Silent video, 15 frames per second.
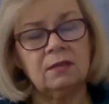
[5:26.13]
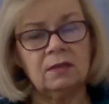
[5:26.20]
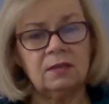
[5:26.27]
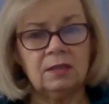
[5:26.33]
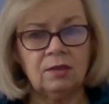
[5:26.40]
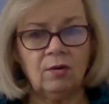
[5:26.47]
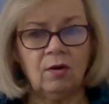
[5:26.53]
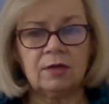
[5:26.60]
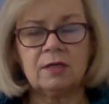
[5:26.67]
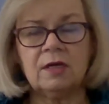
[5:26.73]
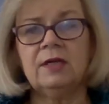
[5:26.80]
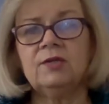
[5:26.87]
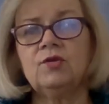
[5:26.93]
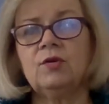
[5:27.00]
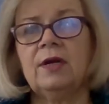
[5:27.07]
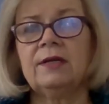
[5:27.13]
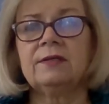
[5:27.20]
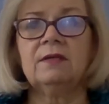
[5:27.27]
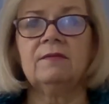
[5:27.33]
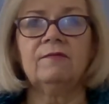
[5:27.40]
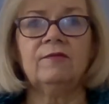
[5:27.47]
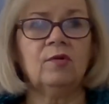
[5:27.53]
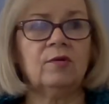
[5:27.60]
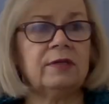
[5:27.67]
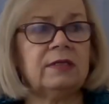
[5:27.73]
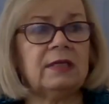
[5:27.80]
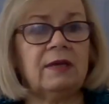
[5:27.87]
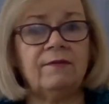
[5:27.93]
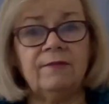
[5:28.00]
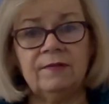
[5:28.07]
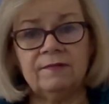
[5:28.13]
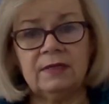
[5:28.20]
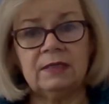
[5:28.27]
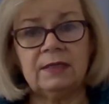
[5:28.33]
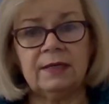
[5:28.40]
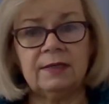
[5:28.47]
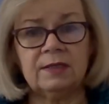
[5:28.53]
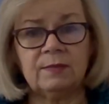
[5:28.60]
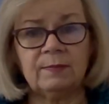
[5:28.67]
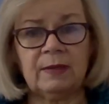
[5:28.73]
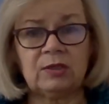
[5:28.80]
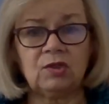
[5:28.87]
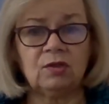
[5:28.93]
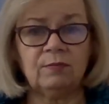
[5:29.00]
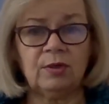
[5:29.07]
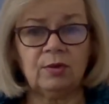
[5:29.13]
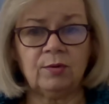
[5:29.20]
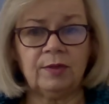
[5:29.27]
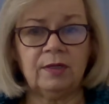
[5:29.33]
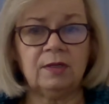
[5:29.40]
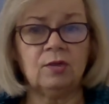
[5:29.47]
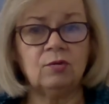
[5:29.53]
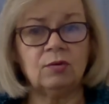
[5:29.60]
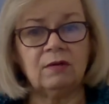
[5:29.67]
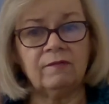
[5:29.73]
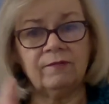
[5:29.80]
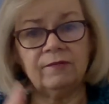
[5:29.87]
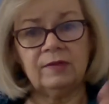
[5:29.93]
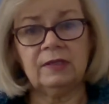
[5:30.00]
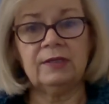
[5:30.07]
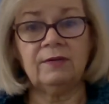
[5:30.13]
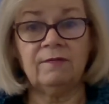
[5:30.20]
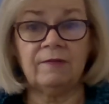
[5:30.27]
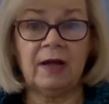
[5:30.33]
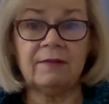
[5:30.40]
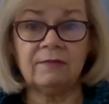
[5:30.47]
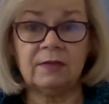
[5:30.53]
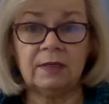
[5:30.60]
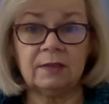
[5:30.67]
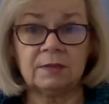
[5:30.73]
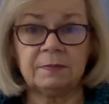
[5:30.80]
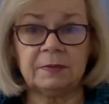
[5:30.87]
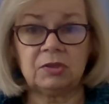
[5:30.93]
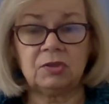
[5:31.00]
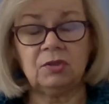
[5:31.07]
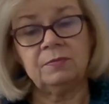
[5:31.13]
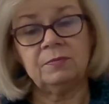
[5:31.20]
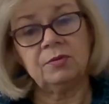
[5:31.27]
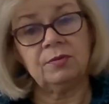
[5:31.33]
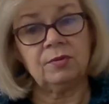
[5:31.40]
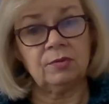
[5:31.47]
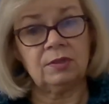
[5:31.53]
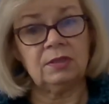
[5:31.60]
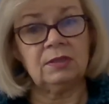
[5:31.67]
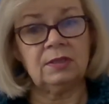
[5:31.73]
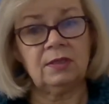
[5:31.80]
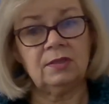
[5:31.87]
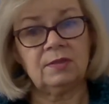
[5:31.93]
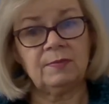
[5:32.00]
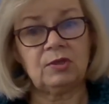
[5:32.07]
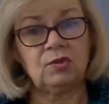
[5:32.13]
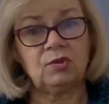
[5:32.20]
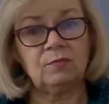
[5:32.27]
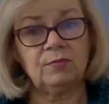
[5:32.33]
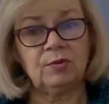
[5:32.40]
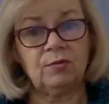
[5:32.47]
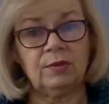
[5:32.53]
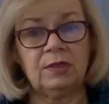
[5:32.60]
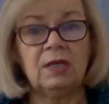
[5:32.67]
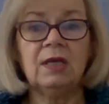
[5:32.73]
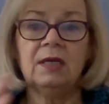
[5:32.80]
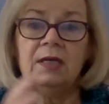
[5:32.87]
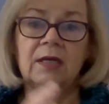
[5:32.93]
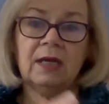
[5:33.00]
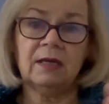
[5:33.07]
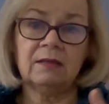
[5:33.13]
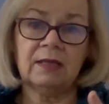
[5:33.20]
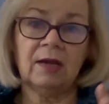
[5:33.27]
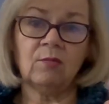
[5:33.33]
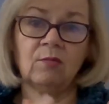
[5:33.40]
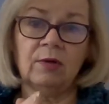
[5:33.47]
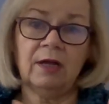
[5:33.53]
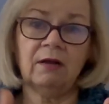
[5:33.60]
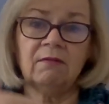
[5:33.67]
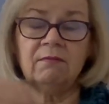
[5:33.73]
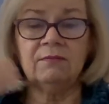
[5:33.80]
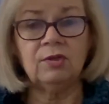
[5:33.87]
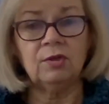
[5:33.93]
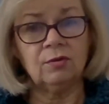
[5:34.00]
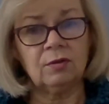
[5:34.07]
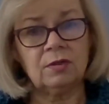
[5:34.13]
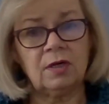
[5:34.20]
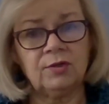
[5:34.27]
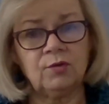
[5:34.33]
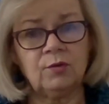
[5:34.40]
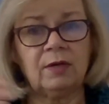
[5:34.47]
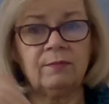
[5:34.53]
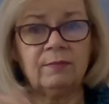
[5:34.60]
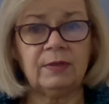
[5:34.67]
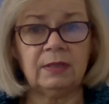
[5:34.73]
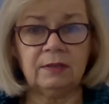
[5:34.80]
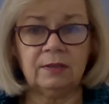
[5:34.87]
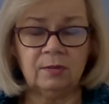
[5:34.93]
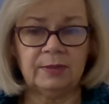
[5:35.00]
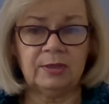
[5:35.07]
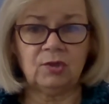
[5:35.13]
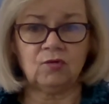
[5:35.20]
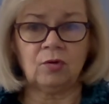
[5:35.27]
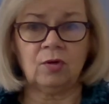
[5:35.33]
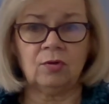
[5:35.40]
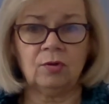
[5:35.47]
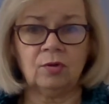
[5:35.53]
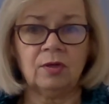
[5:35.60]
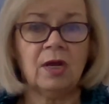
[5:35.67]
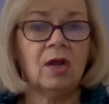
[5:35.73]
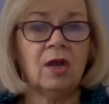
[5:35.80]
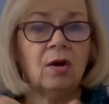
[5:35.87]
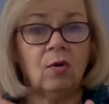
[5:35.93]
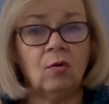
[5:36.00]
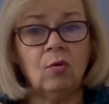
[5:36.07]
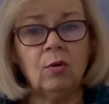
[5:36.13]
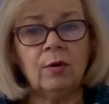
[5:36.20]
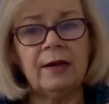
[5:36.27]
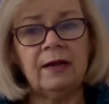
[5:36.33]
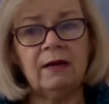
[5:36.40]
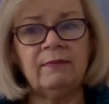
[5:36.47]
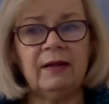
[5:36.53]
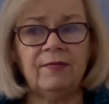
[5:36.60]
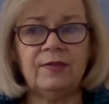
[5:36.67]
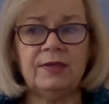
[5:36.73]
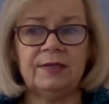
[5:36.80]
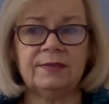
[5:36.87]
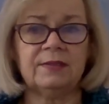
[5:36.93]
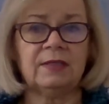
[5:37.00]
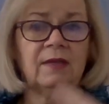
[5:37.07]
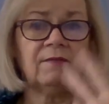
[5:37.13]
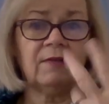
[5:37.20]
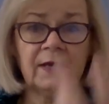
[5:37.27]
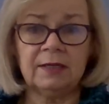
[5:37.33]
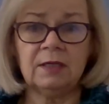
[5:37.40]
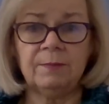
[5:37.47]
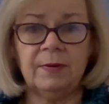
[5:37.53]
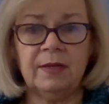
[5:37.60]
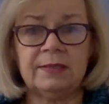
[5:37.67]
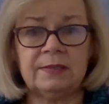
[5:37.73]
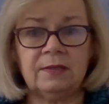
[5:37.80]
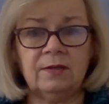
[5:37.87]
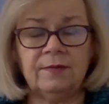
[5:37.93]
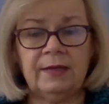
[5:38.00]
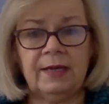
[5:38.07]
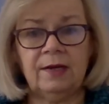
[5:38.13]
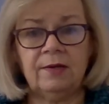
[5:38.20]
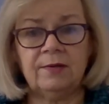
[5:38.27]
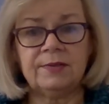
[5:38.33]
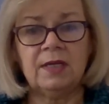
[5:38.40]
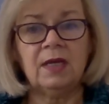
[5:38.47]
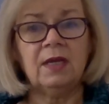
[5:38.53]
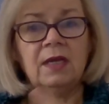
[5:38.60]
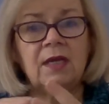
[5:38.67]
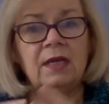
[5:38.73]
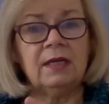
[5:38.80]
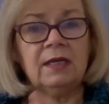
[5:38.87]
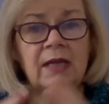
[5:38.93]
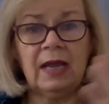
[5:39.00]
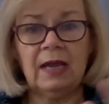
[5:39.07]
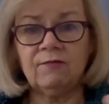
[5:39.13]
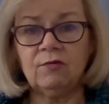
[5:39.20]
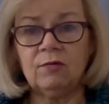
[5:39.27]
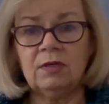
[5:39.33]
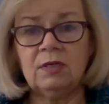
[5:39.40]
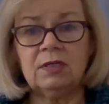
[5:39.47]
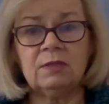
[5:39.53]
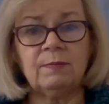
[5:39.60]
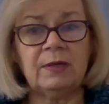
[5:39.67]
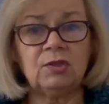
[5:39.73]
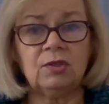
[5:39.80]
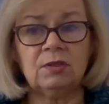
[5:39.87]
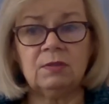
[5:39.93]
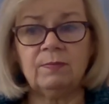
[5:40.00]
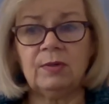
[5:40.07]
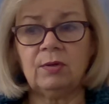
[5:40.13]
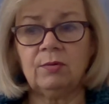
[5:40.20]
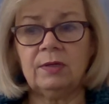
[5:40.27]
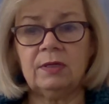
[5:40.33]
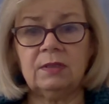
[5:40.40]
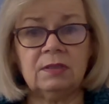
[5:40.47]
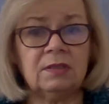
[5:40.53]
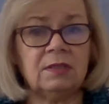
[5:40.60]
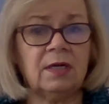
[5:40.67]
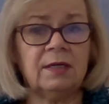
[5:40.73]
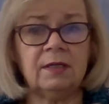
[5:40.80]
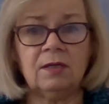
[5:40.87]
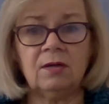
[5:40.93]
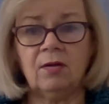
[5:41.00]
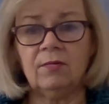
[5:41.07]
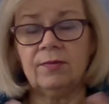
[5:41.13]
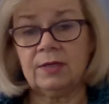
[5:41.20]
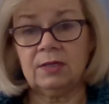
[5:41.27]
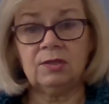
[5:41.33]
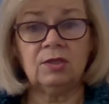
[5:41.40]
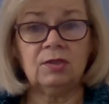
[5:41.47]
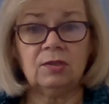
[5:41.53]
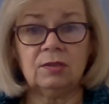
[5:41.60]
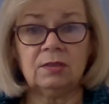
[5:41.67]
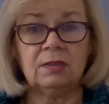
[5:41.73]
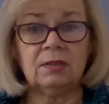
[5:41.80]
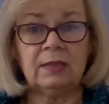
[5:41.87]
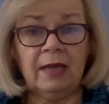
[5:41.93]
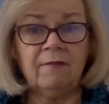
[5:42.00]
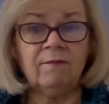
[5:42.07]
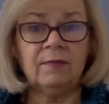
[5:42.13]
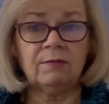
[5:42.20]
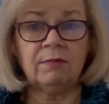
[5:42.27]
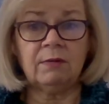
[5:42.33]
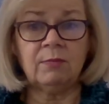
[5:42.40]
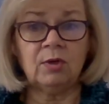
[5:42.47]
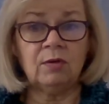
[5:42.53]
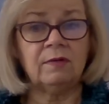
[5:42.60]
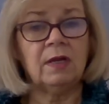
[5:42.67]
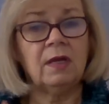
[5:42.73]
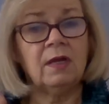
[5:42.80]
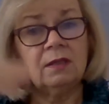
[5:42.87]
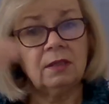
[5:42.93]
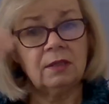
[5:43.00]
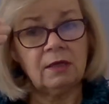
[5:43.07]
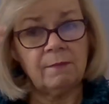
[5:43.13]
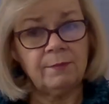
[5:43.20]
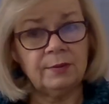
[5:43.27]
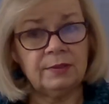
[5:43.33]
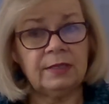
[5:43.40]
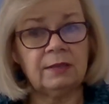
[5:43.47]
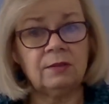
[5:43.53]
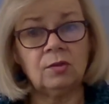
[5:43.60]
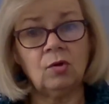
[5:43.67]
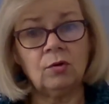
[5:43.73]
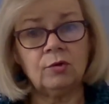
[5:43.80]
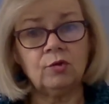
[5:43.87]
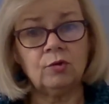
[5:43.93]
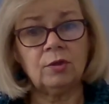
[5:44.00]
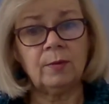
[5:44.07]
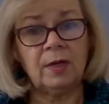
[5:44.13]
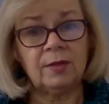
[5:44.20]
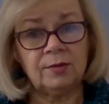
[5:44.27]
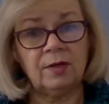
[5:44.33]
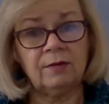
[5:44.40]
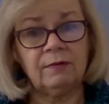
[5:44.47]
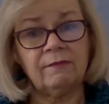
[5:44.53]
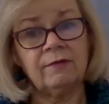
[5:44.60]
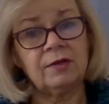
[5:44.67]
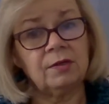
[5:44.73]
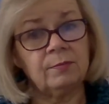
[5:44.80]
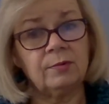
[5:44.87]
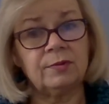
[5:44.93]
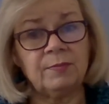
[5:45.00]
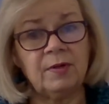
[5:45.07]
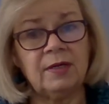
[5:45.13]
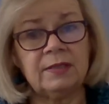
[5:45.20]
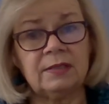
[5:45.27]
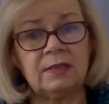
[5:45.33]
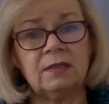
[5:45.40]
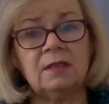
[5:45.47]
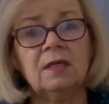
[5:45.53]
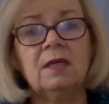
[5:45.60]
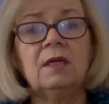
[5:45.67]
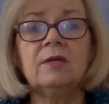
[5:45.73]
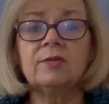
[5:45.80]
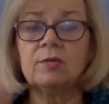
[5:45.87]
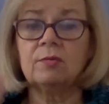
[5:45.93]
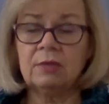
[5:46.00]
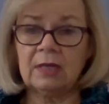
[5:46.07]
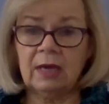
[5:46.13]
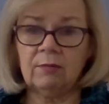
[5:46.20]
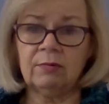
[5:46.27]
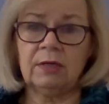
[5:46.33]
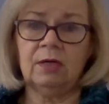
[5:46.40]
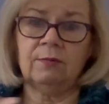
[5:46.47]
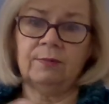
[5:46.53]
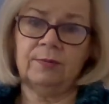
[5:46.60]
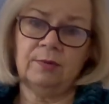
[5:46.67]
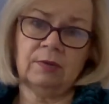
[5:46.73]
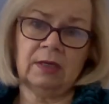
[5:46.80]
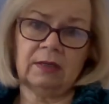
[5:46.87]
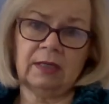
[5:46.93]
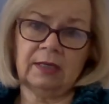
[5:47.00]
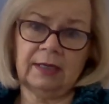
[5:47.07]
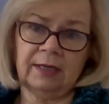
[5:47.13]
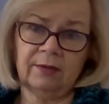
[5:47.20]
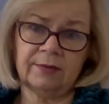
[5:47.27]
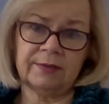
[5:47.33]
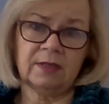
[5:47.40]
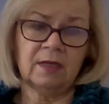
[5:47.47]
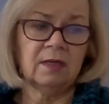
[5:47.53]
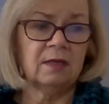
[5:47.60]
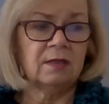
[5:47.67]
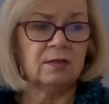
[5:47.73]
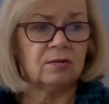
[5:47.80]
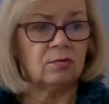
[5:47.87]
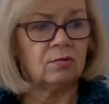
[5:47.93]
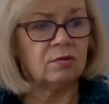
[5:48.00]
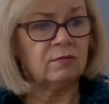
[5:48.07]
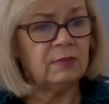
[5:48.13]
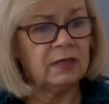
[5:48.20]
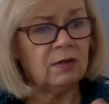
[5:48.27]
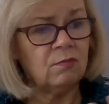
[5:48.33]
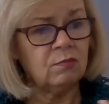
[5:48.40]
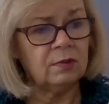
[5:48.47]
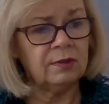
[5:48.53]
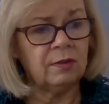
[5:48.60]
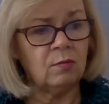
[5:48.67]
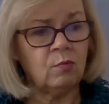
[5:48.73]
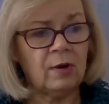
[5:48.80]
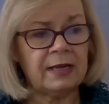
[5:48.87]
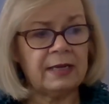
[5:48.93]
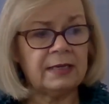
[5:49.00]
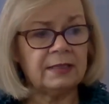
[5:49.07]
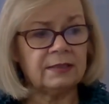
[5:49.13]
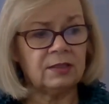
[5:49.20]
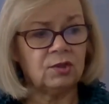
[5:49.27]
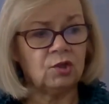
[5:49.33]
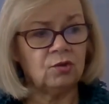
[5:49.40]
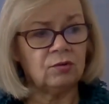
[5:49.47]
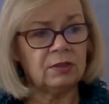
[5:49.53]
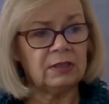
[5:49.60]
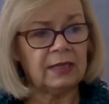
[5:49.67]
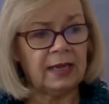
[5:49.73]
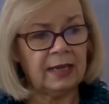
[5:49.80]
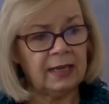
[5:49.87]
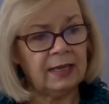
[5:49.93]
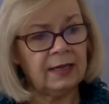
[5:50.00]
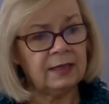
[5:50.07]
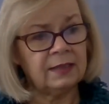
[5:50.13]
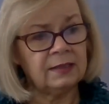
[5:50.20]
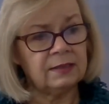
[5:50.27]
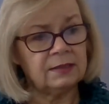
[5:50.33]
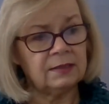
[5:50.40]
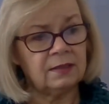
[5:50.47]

you know, our contracts in Florida say 15-day inspection period, and you can fill in 5-day inspection period or 10-day inspection period, and that will help your contract be a little bit stronger. Or how about this? They've got a deposit on the house, and after the inspections period is done and all the contingencies have been removed, that they'll put down a larger non-refundable deposit. So that would help you get that house. So there's many little ways that you can add